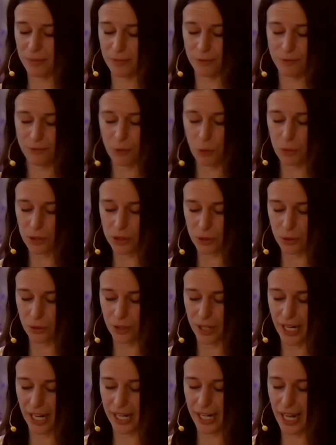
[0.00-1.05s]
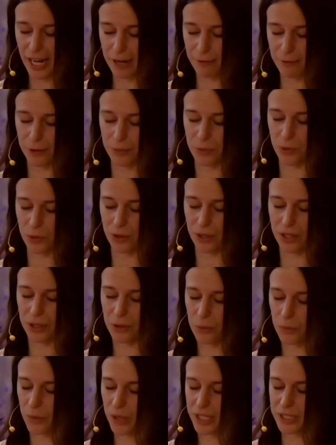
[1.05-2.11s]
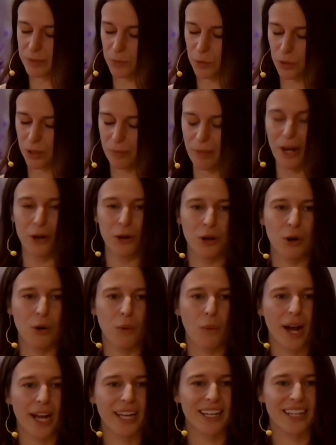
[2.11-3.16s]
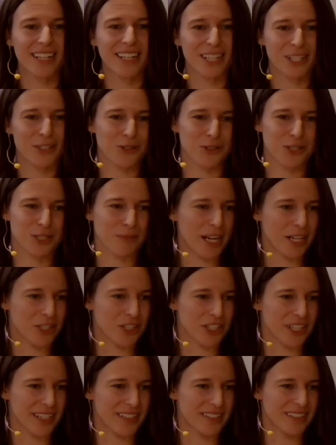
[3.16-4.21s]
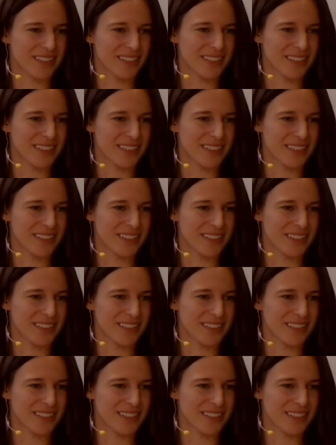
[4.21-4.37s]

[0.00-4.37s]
Folklore and Evermore, was more about quiet introspection.